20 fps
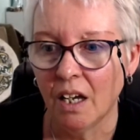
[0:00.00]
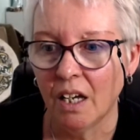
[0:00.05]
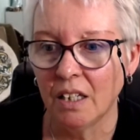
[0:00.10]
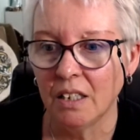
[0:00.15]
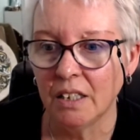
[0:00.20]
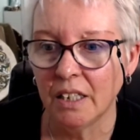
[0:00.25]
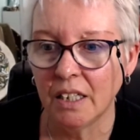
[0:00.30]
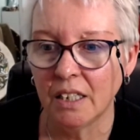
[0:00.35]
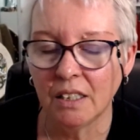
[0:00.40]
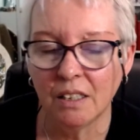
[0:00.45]

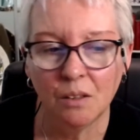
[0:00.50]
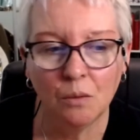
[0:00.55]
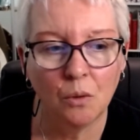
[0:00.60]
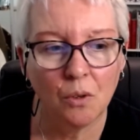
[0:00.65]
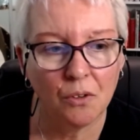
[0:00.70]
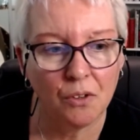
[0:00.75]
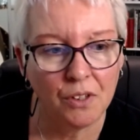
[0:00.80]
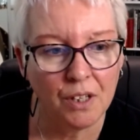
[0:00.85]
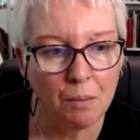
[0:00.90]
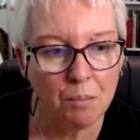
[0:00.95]
And then
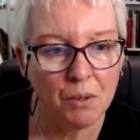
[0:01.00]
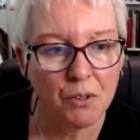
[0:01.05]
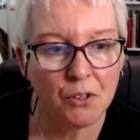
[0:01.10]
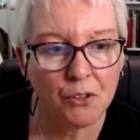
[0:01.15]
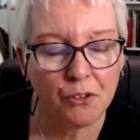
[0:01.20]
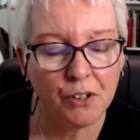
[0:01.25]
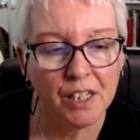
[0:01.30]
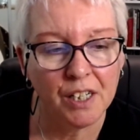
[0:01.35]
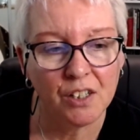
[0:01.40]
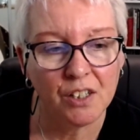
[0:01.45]
number
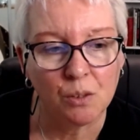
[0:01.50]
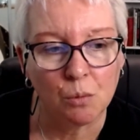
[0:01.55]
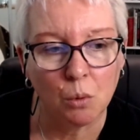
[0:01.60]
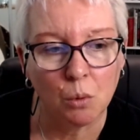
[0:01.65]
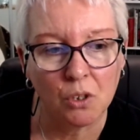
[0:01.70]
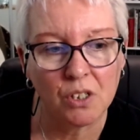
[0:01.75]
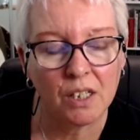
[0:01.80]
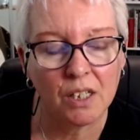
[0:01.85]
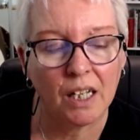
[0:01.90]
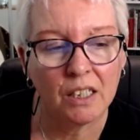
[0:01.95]
3 is
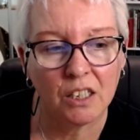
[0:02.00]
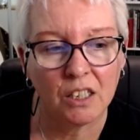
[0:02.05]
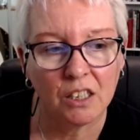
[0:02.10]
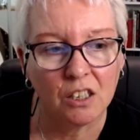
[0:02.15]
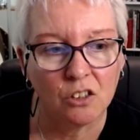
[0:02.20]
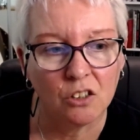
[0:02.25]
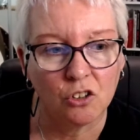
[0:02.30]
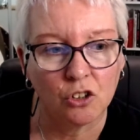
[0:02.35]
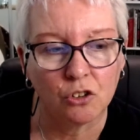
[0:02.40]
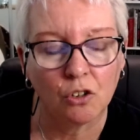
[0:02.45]
what's under
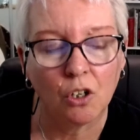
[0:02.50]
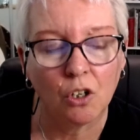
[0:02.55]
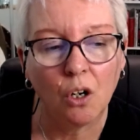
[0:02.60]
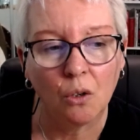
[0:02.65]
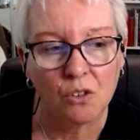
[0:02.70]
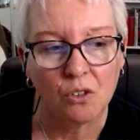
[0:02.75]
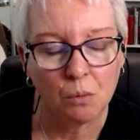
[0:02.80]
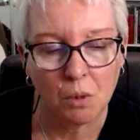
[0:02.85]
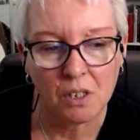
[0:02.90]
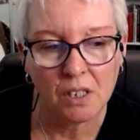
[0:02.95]

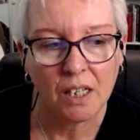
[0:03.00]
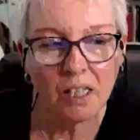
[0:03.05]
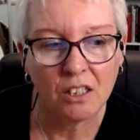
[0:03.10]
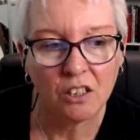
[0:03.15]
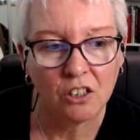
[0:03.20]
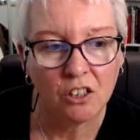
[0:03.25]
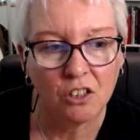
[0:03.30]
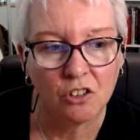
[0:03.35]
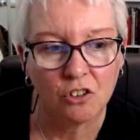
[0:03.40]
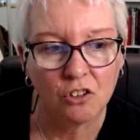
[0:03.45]
control. So what's
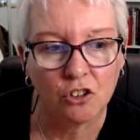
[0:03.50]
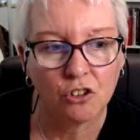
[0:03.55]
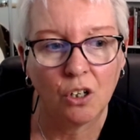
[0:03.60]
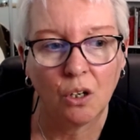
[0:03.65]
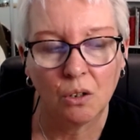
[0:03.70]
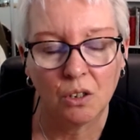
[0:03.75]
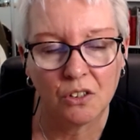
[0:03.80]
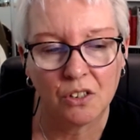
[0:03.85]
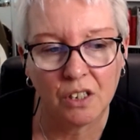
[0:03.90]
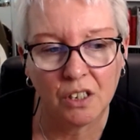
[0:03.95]
under
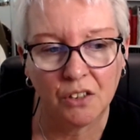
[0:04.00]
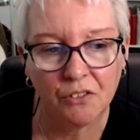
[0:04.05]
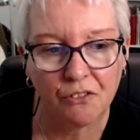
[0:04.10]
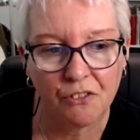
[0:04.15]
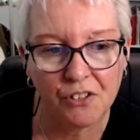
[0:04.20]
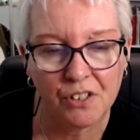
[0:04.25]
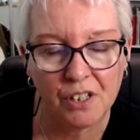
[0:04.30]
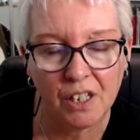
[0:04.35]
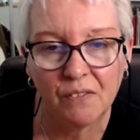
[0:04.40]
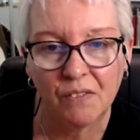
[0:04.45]
control is that you've
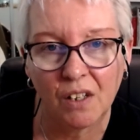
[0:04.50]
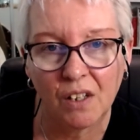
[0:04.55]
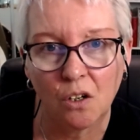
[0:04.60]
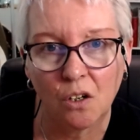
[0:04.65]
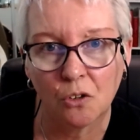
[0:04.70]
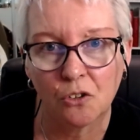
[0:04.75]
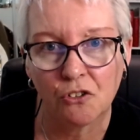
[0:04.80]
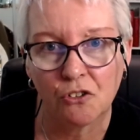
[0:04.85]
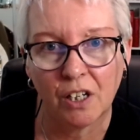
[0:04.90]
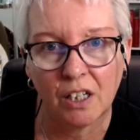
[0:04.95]
received the
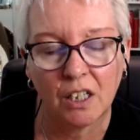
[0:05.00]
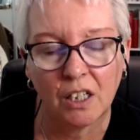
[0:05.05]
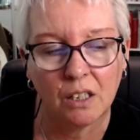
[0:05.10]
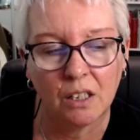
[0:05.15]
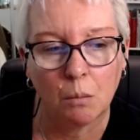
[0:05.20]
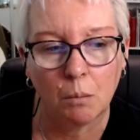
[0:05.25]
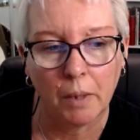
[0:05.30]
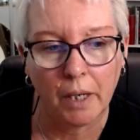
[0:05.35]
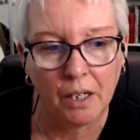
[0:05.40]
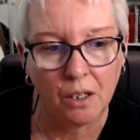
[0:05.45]
contract
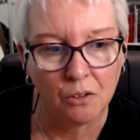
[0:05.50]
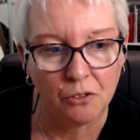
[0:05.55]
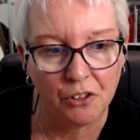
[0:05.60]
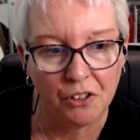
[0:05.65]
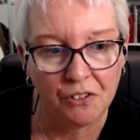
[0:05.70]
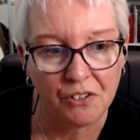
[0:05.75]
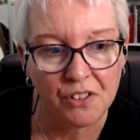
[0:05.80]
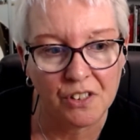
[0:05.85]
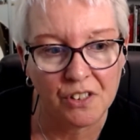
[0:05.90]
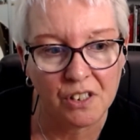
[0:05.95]
in the mail,
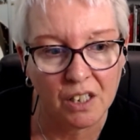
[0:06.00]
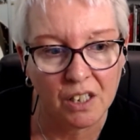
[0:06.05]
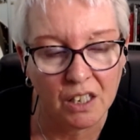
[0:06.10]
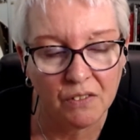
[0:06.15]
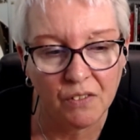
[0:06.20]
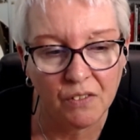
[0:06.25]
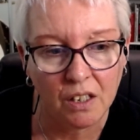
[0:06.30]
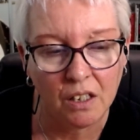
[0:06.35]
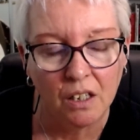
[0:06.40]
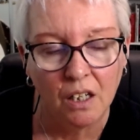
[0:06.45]
you've
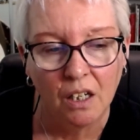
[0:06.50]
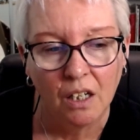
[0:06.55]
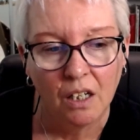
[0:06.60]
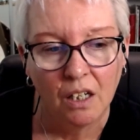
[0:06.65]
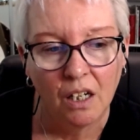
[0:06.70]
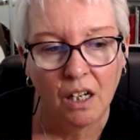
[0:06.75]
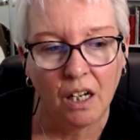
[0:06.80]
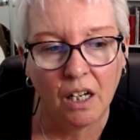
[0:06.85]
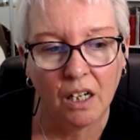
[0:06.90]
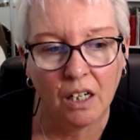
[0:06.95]
received the
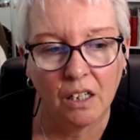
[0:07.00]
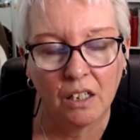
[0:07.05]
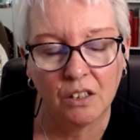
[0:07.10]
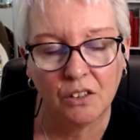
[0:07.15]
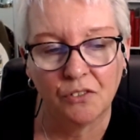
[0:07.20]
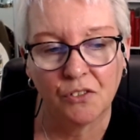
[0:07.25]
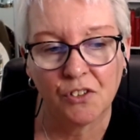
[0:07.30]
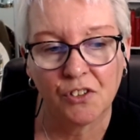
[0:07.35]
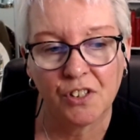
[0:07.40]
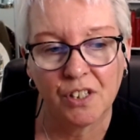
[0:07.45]

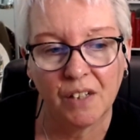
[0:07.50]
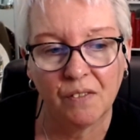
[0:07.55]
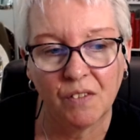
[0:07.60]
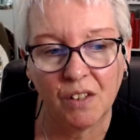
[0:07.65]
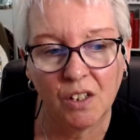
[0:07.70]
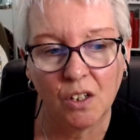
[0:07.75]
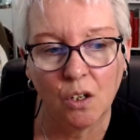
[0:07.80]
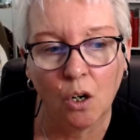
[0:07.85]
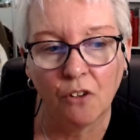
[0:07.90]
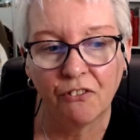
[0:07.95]

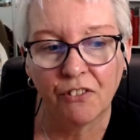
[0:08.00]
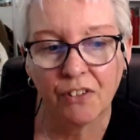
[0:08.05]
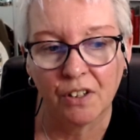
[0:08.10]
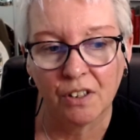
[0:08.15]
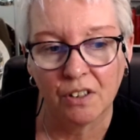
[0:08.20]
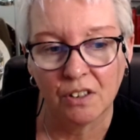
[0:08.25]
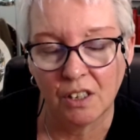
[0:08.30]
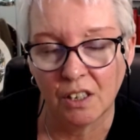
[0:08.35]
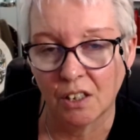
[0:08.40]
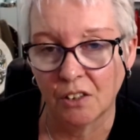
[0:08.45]

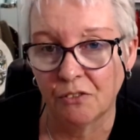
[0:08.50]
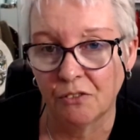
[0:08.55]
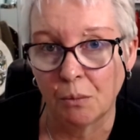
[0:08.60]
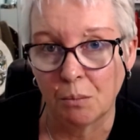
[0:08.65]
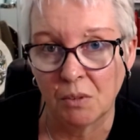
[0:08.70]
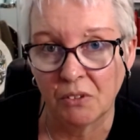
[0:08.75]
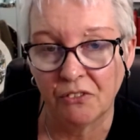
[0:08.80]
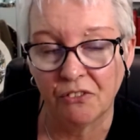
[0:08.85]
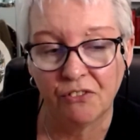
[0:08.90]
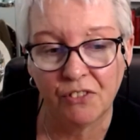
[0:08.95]
offer,
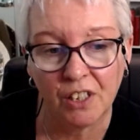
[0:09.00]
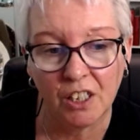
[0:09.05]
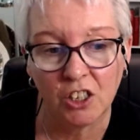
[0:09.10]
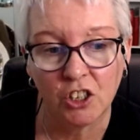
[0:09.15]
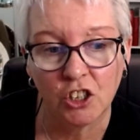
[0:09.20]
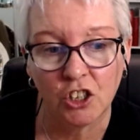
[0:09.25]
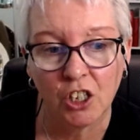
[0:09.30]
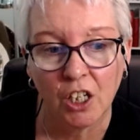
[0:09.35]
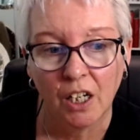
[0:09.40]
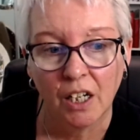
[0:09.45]
from the
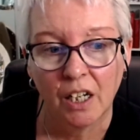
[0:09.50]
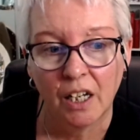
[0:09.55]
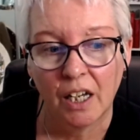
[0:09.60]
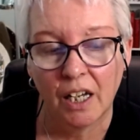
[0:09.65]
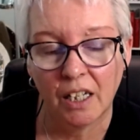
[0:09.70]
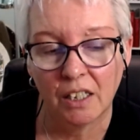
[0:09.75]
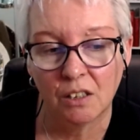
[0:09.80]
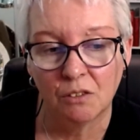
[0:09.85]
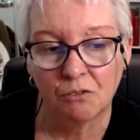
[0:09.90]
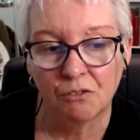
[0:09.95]
Fish,
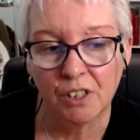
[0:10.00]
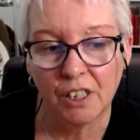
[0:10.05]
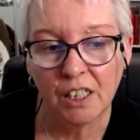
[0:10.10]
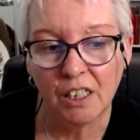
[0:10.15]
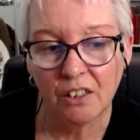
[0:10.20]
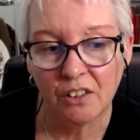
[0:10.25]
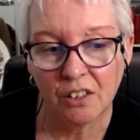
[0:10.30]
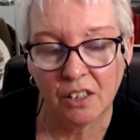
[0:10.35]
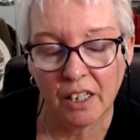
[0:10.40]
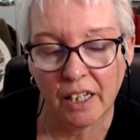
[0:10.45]
and the
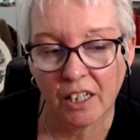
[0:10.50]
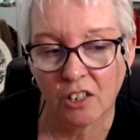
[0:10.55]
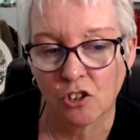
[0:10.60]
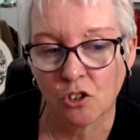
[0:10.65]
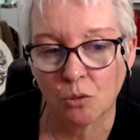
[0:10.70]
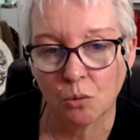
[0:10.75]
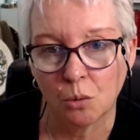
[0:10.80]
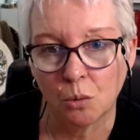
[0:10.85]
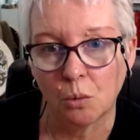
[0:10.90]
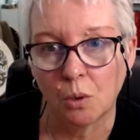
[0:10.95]
ring is the
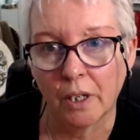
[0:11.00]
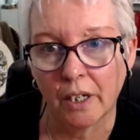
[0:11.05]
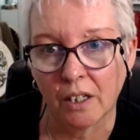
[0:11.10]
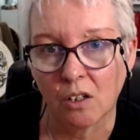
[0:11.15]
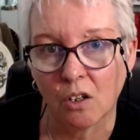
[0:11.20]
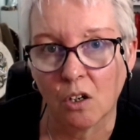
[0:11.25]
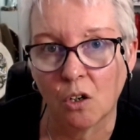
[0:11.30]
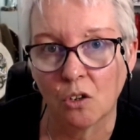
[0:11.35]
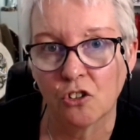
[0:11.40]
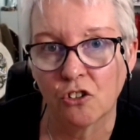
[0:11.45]
actual
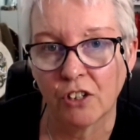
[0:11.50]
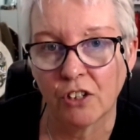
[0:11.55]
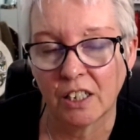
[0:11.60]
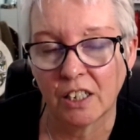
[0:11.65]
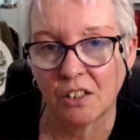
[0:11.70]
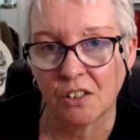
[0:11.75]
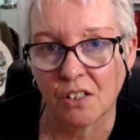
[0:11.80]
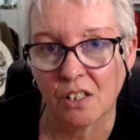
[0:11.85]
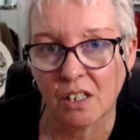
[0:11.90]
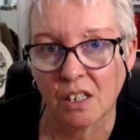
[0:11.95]

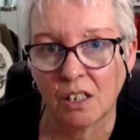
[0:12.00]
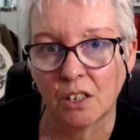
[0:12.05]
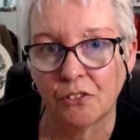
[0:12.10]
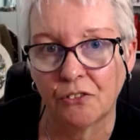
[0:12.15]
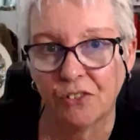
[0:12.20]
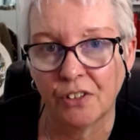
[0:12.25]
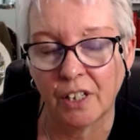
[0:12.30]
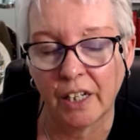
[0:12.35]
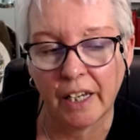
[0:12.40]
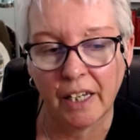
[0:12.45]
contract
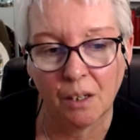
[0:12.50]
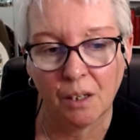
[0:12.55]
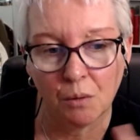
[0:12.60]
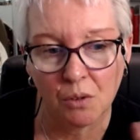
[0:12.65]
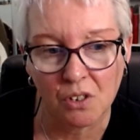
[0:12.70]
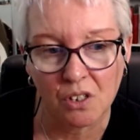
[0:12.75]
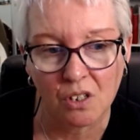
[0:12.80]
itself and how